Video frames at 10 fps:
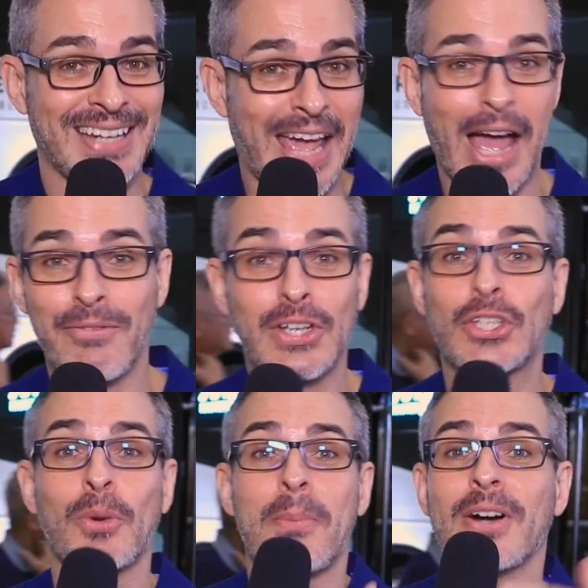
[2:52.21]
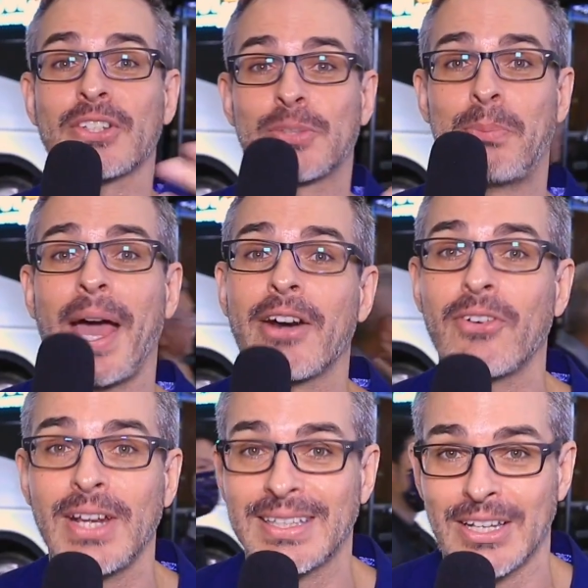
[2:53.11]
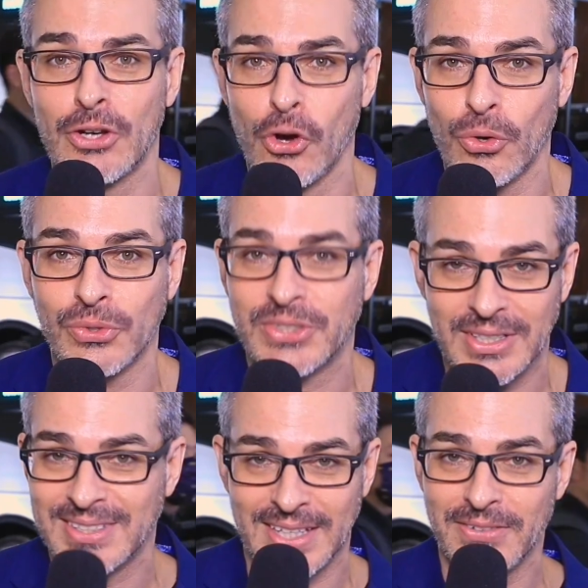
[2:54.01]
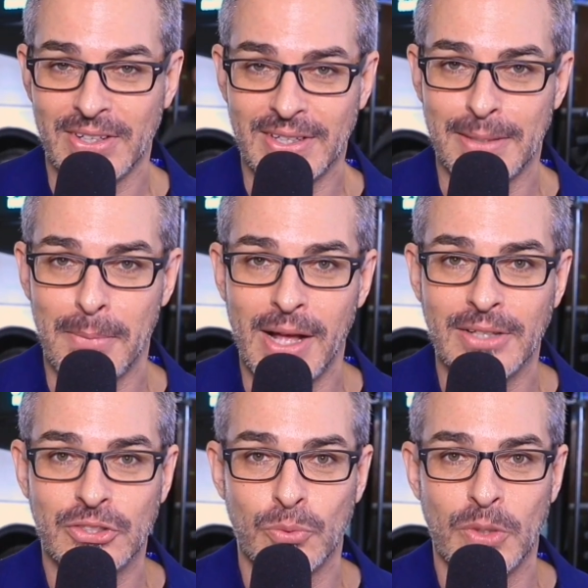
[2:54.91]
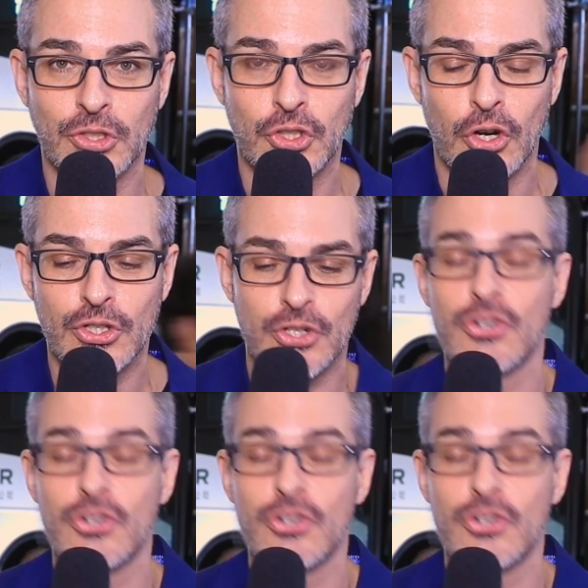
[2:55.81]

it have a humongous battery and can go six, seven hundred miles on one charge?